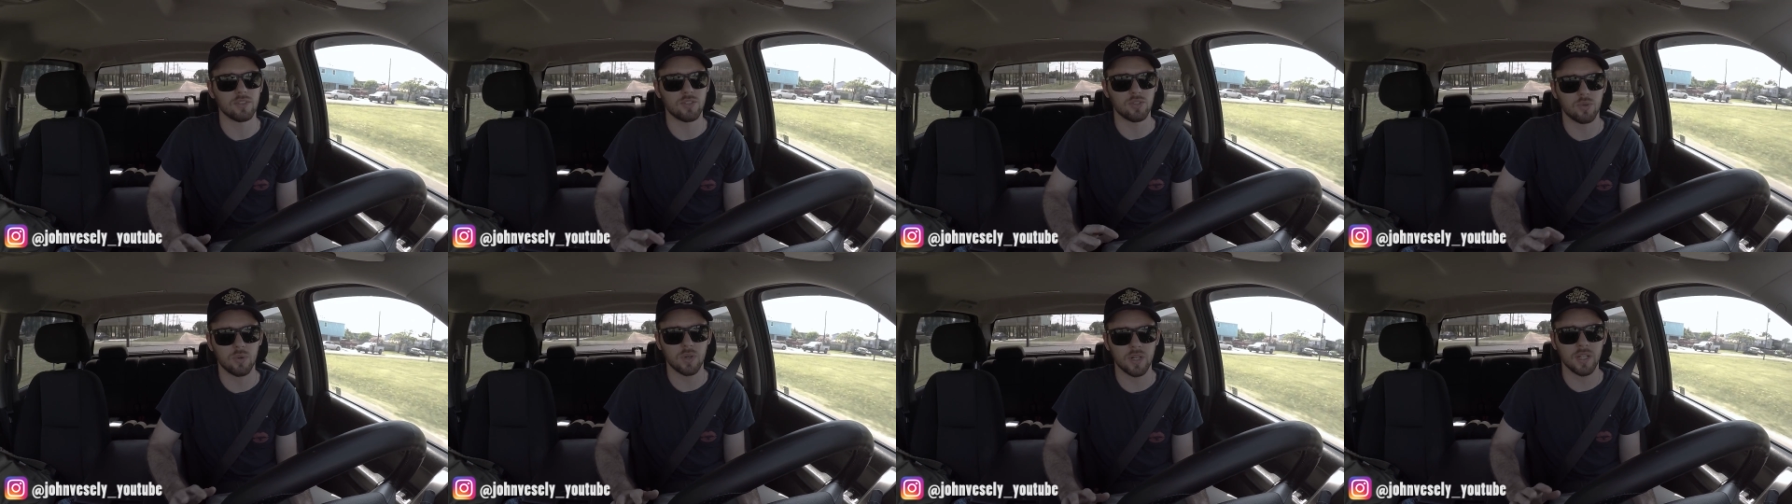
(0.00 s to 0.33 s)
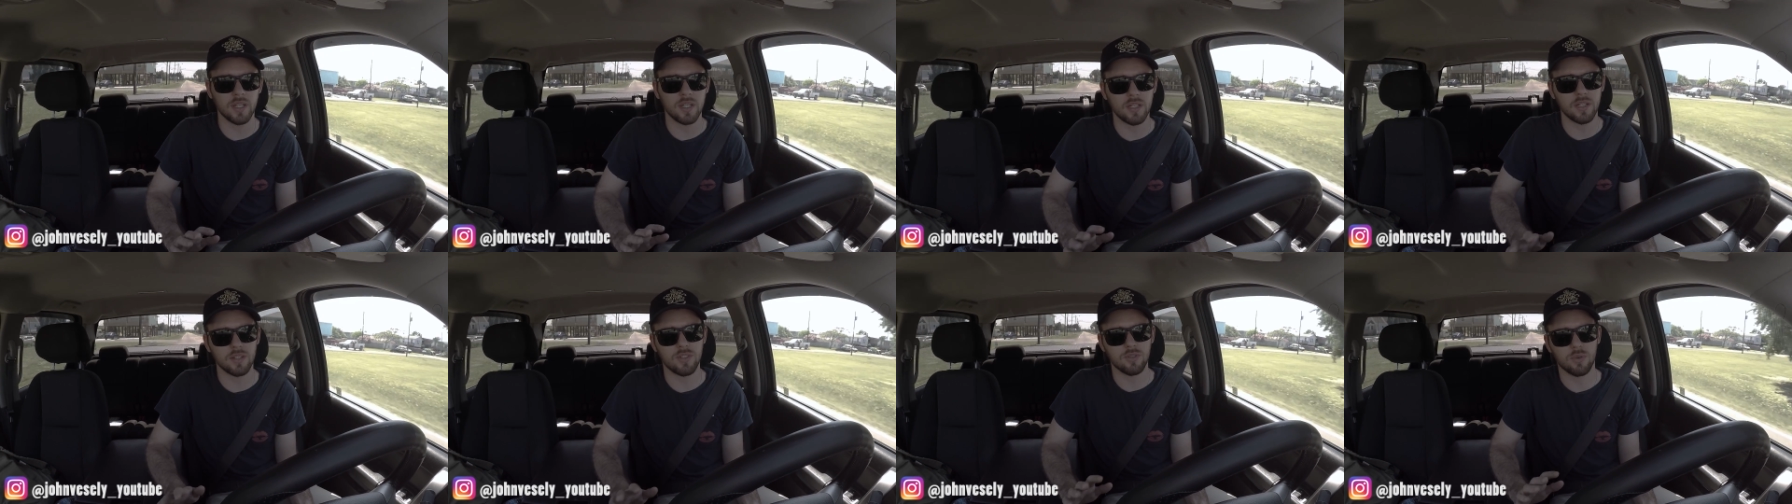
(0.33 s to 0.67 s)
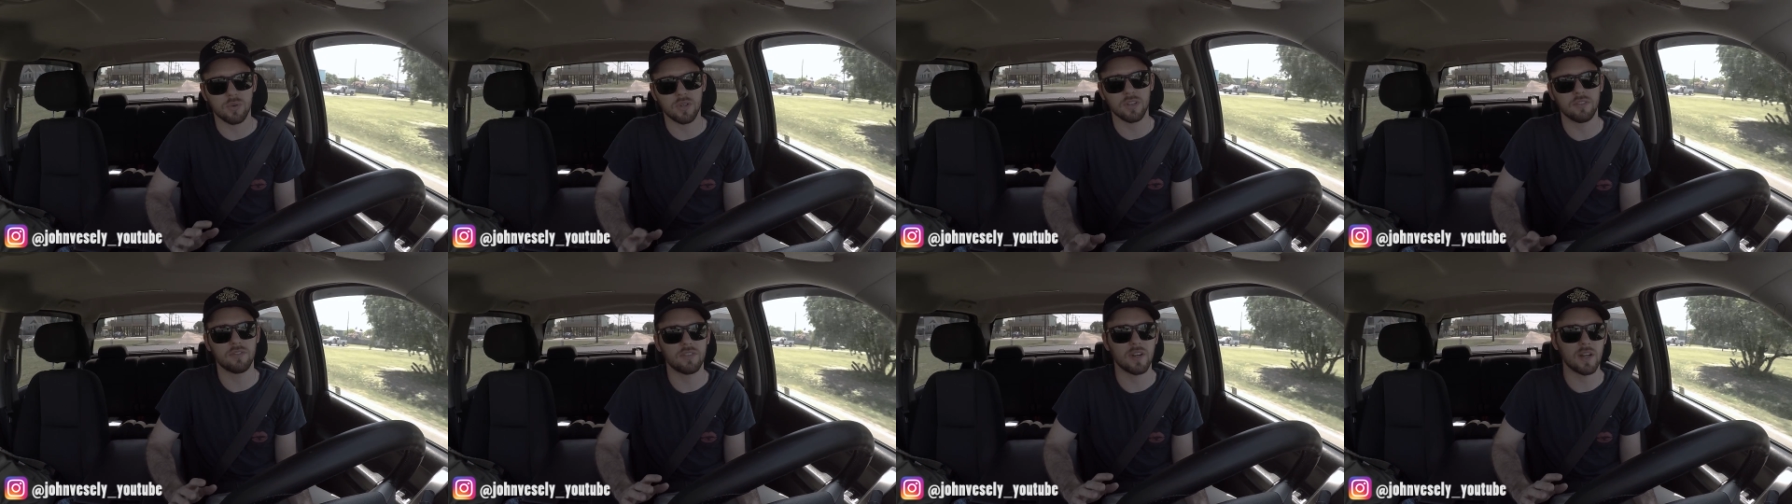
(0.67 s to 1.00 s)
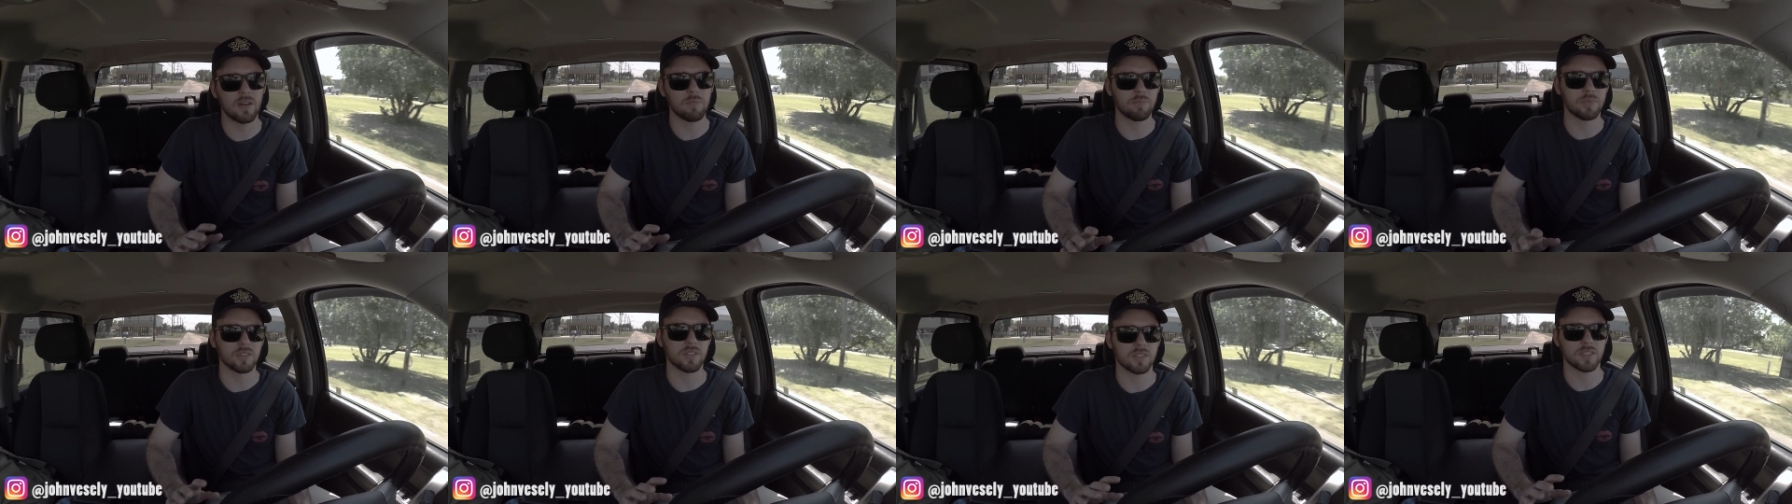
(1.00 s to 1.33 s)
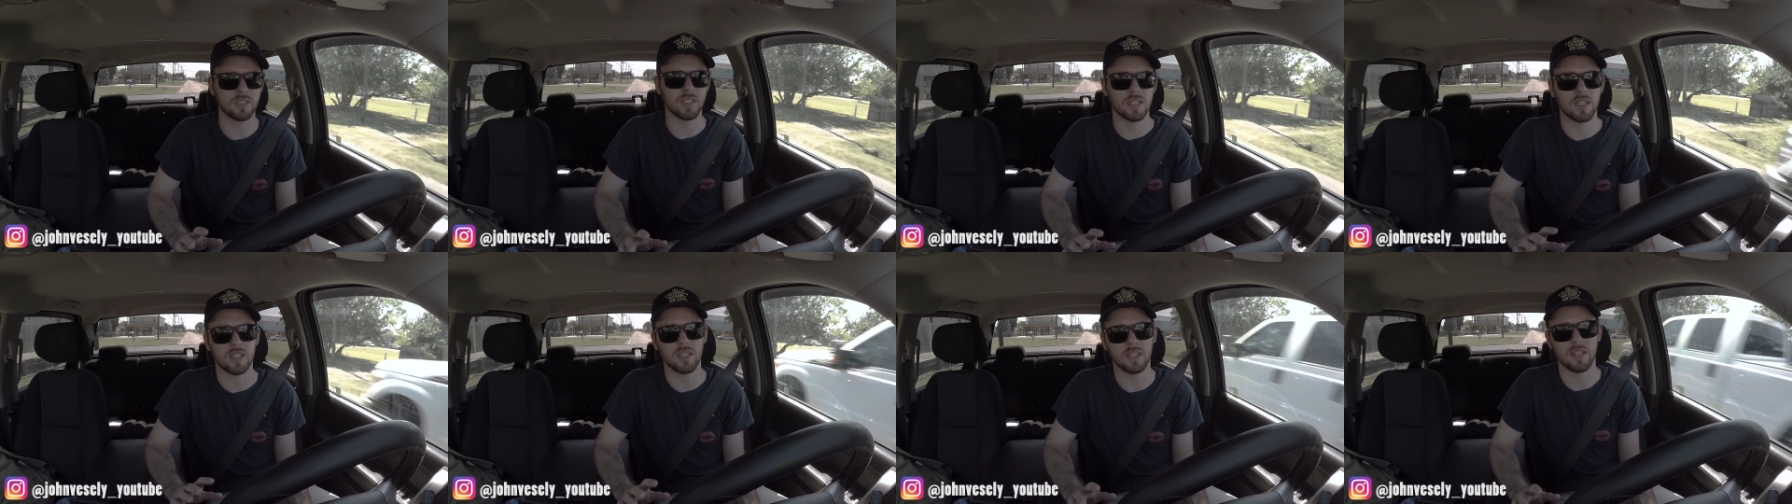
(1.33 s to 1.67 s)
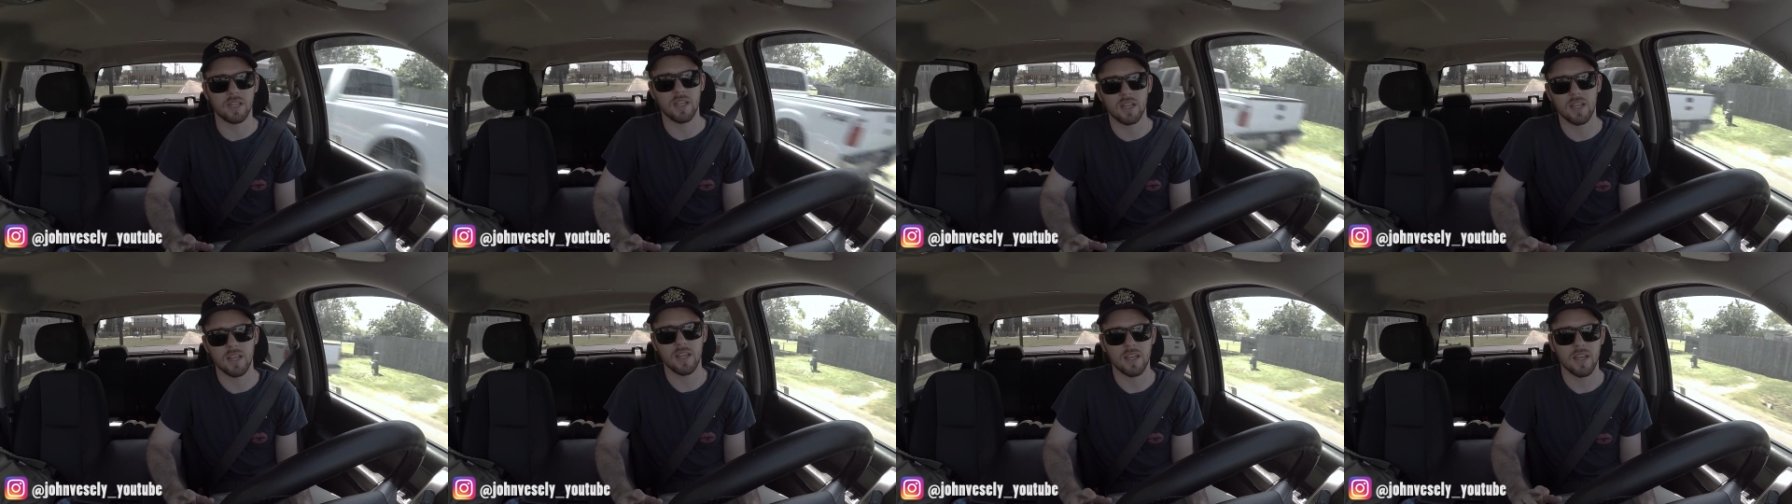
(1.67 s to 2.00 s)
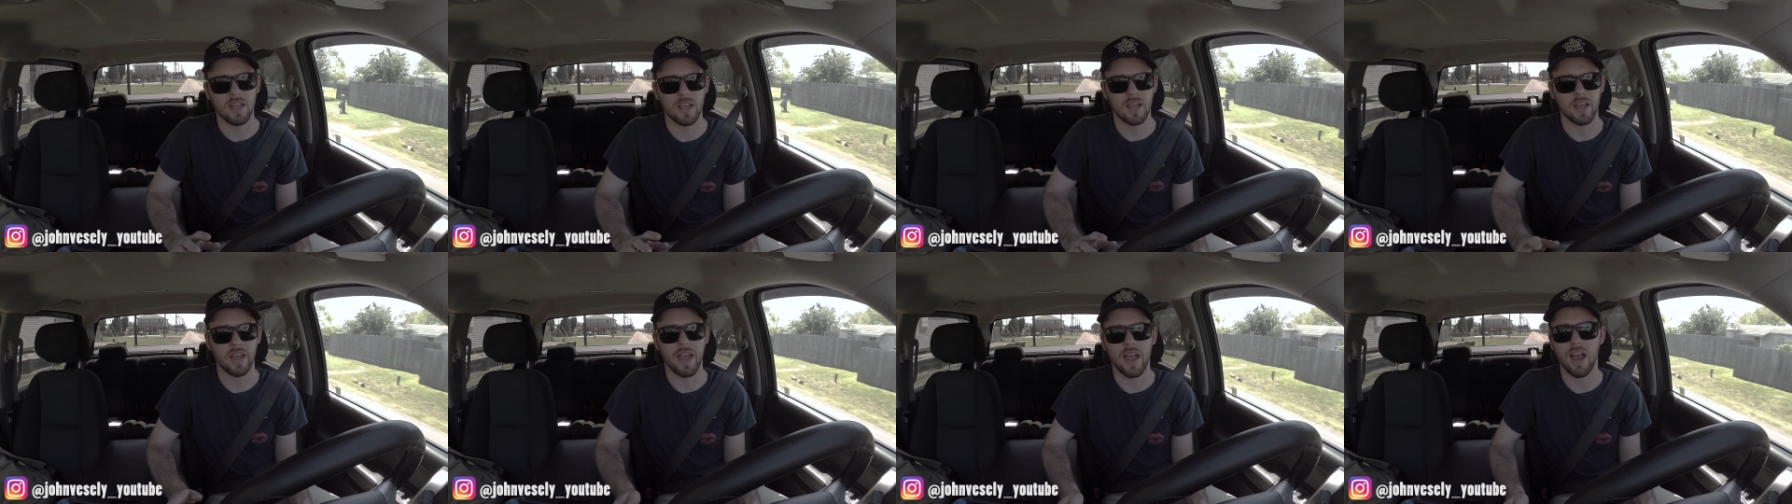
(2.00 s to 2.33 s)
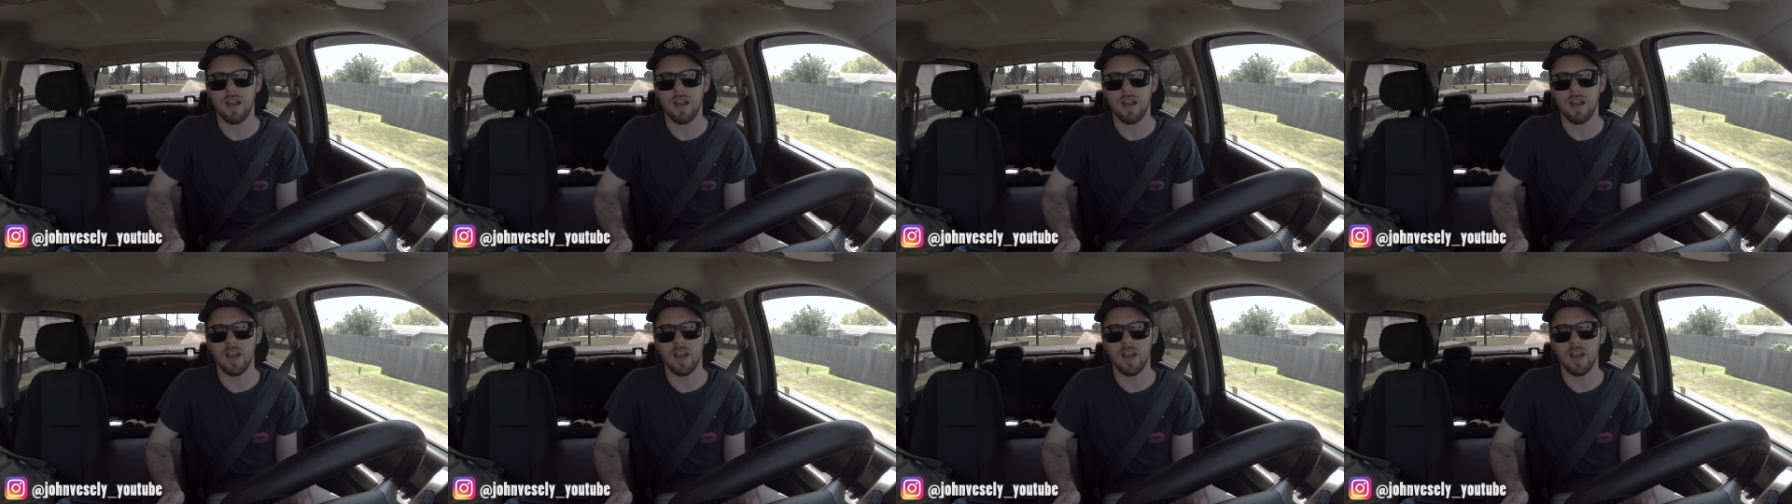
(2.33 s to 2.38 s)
20 to 25 percent